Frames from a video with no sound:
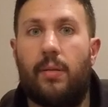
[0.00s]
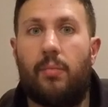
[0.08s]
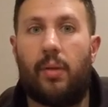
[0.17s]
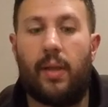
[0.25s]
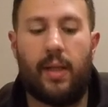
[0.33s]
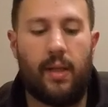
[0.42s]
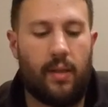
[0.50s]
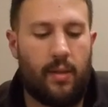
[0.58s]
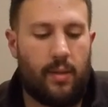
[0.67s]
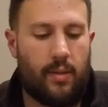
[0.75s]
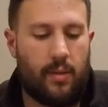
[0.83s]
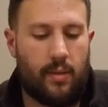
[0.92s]
blade
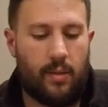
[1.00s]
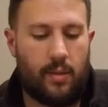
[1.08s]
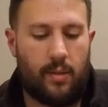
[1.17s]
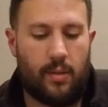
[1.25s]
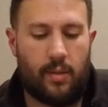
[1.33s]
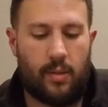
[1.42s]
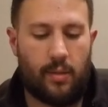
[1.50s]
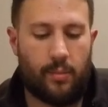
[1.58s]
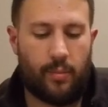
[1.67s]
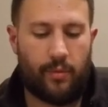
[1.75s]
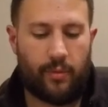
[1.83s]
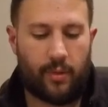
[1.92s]

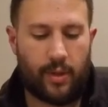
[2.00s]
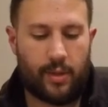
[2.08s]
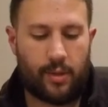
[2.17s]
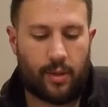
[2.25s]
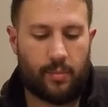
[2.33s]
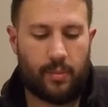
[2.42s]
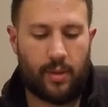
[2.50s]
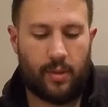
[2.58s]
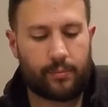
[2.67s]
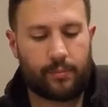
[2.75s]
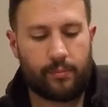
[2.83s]
before I sharpen it.